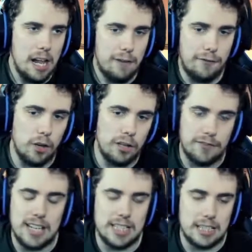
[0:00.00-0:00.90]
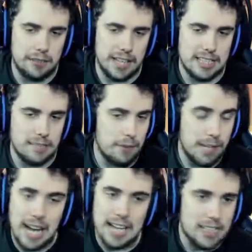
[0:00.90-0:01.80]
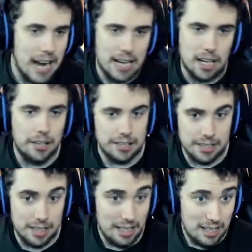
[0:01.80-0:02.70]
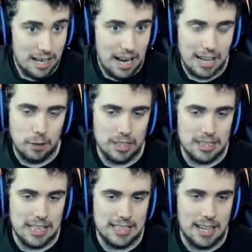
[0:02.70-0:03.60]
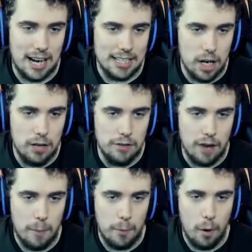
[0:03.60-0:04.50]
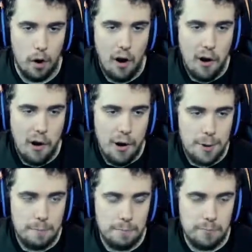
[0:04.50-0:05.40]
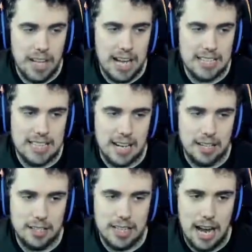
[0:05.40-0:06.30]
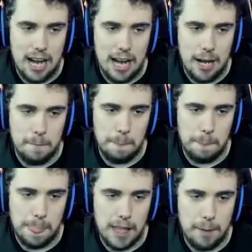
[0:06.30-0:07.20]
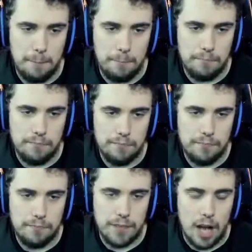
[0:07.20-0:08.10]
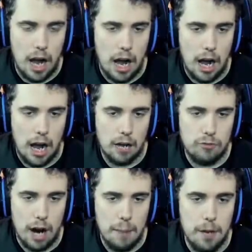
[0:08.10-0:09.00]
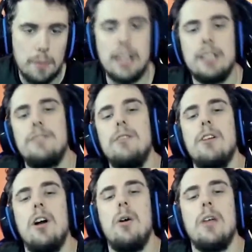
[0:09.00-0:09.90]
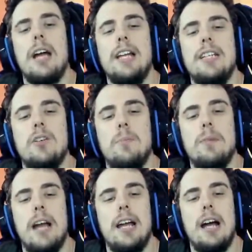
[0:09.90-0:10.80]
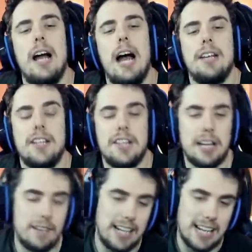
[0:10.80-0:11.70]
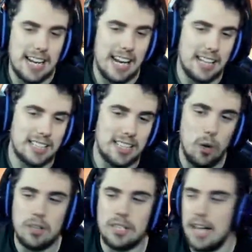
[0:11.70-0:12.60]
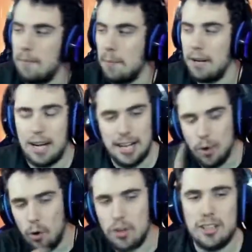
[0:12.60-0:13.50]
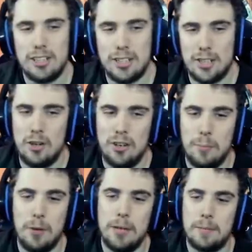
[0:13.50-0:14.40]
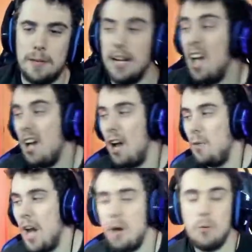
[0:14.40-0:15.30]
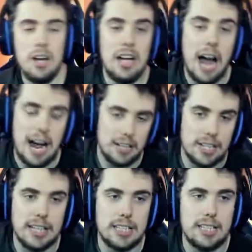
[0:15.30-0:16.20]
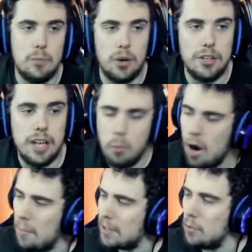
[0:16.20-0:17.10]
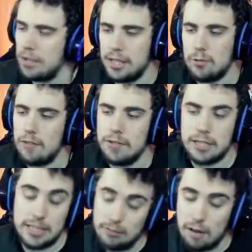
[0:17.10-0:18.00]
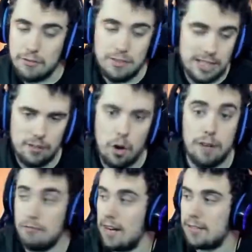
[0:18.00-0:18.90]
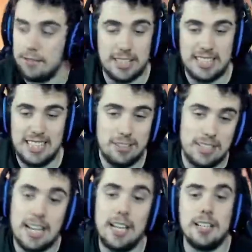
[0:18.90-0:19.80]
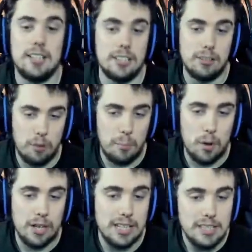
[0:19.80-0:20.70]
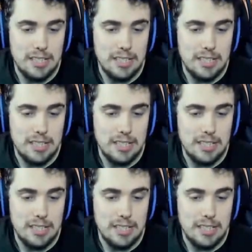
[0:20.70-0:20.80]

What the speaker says: full advantage of this. If we can get a second, I don't want to say the tie's over, but get a second, right, Moblay's through on goal, and he's a good player. And thankfully, Kias has looked at him and been like, you're not going to score. And Moblay's been, oh no. And it's 1-0. What am I doing with these references? Not even references. These ridiculousness are on point.